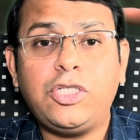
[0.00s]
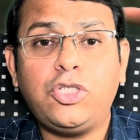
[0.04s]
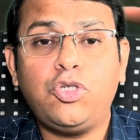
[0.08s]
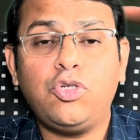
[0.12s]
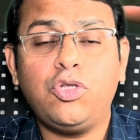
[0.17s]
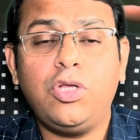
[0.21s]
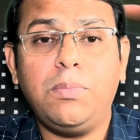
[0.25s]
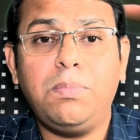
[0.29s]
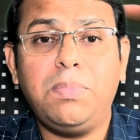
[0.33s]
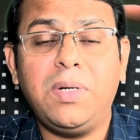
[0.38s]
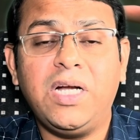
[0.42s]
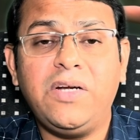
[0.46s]
to
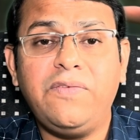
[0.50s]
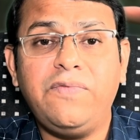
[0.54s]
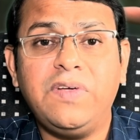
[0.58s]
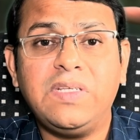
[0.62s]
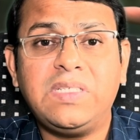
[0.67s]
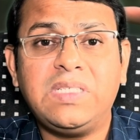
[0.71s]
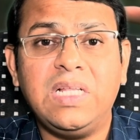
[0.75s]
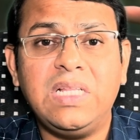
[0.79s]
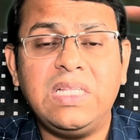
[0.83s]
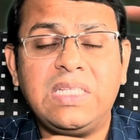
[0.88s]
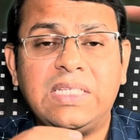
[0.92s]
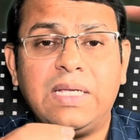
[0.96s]
the blood
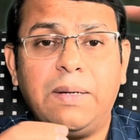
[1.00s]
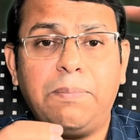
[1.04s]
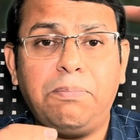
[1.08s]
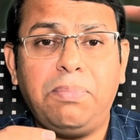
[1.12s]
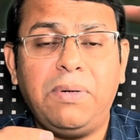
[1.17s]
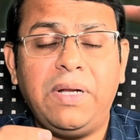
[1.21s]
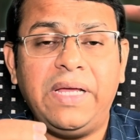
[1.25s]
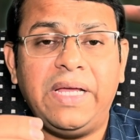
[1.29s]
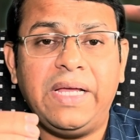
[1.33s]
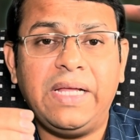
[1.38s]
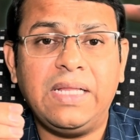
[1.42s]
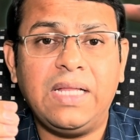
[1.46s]
vessels
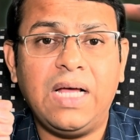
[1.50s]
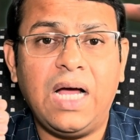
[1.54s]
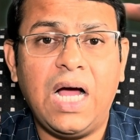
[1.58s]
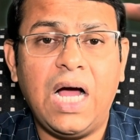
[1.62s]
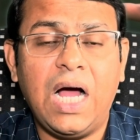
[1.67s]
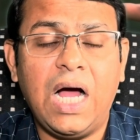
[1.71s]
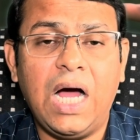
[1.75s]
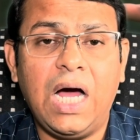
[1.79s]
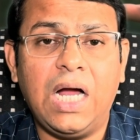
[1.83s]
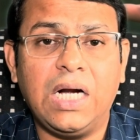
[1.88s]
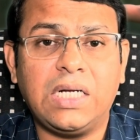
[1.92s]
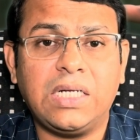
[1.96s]
supplying the
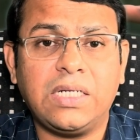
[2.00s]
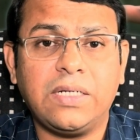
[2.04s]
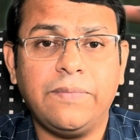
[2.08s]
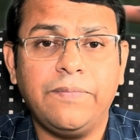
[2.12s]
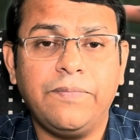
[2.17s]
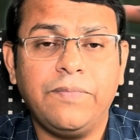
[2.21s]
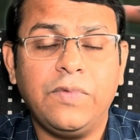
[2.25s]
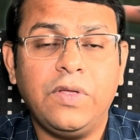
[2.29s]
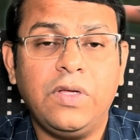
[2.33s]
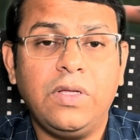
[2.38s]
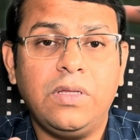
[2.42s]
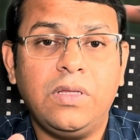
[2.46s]
heart,
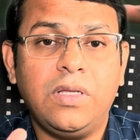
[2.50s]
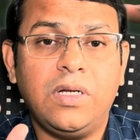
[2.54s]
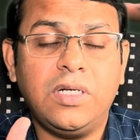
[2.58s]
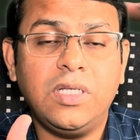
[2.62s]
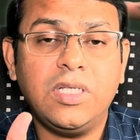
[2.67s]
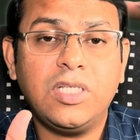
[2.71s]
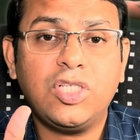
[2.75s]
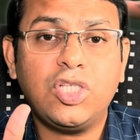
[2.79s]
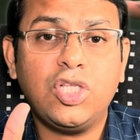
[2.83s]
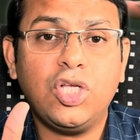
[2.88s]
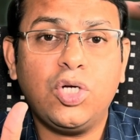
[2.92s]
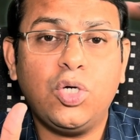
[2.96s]
that
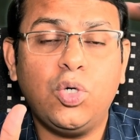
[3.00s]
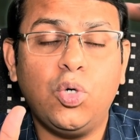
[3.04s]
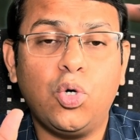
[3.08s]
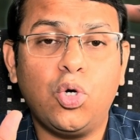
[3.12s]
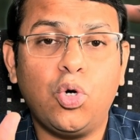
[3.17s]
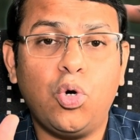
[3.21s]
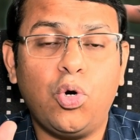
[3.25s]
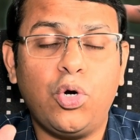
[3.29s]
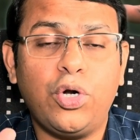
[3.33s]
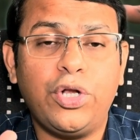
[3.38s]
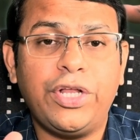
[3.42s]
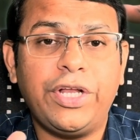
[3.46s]
is the
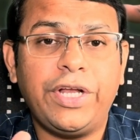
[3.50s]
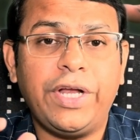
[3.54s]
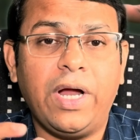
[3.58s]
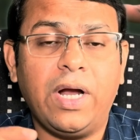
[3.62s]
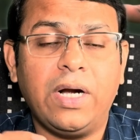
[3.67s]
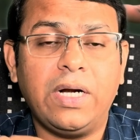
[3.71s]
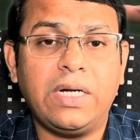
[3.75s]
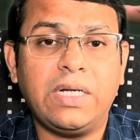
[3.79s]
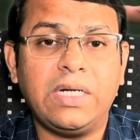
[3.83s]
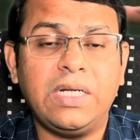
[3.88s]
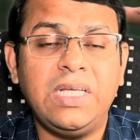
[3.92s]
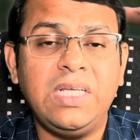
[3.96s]
coronary
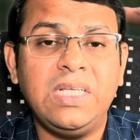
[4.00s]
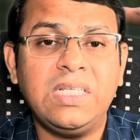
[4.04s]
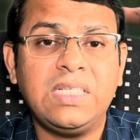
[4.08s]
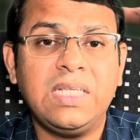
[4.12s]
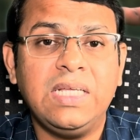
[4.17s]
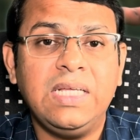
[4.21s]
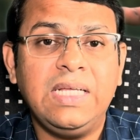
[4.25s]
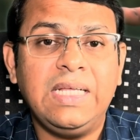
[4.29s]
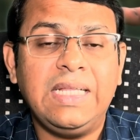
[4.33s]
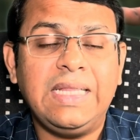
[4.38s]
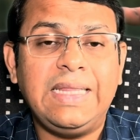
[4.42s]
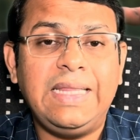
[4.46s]

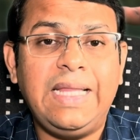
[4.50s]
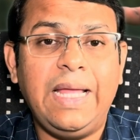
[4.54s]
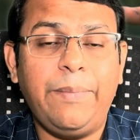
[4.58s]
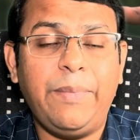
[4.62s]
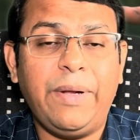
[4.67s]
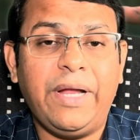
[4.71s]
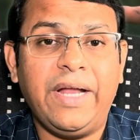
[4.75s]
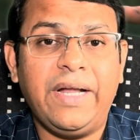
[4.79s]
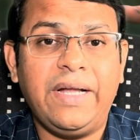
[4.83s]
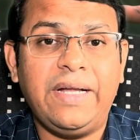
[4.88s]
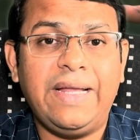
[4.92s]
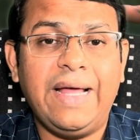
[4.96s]
arteries. They
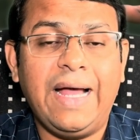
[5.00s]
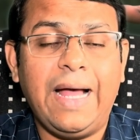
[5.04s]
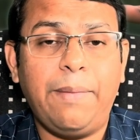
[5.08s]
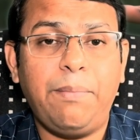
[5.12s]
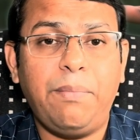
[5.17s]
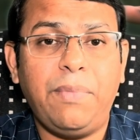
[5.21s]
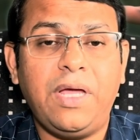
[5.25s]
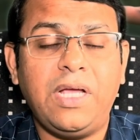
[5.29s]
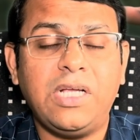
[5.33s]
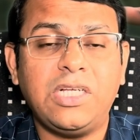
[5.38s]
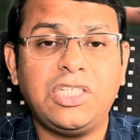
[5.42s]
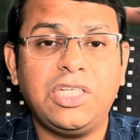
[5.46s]
may get
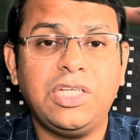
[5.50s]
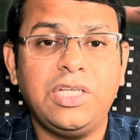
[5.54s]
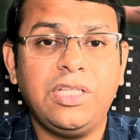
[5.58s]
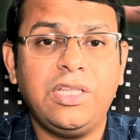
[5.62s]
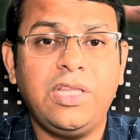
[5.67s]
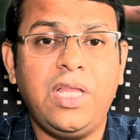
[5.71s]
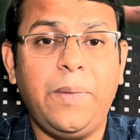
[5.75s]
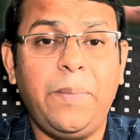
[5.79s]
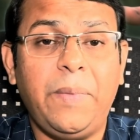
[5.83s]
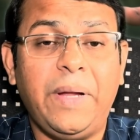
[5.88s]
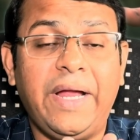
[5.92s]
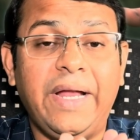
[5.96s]
damaged,
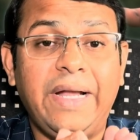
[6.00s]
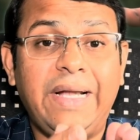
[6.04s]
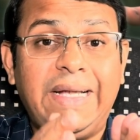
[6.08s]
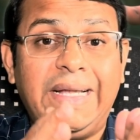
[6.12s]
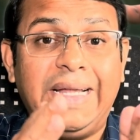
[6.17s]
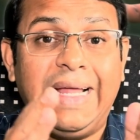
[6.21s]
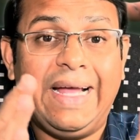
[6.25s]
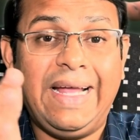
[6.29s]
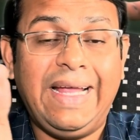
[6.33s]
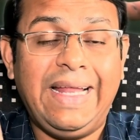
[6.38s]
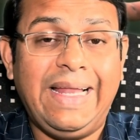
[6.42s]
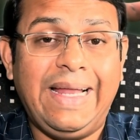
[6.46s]
they may get
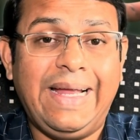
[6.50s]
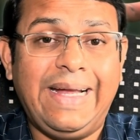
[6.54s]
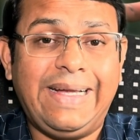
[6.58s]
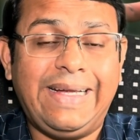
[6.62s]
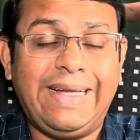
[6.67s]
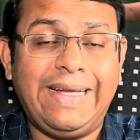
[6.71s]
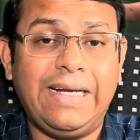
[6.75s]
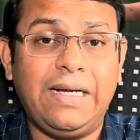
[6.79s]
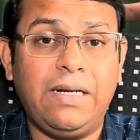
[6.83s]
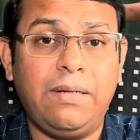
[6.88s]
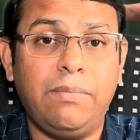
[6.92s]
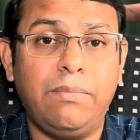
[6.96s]

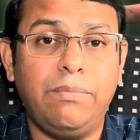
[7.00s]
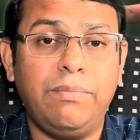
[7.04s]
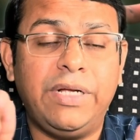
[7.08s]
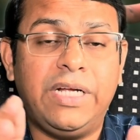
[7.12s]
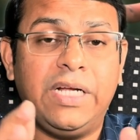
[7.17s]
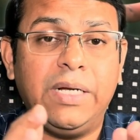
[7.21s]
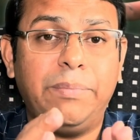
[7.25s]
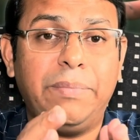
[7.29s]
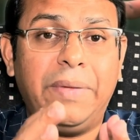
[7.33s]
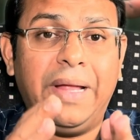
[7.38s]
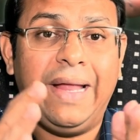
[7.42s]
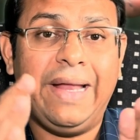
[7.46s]
dilated,
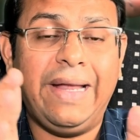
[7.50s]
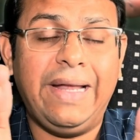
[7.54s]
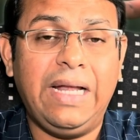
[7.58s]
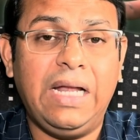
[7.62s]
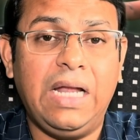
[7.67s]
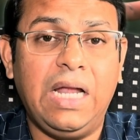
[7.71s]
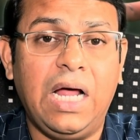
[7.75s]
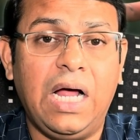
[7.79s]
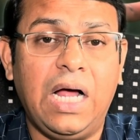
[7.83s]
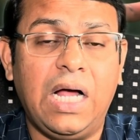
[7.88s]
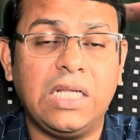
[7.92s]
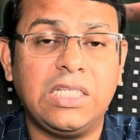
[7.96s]
become
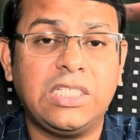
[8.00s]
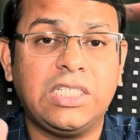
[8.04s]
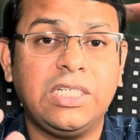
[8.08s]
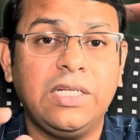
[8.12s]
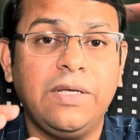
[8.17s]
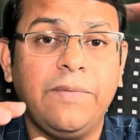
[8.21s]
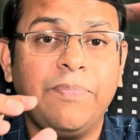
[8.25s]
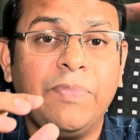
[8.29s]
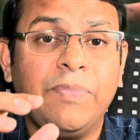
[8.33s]
enlarged.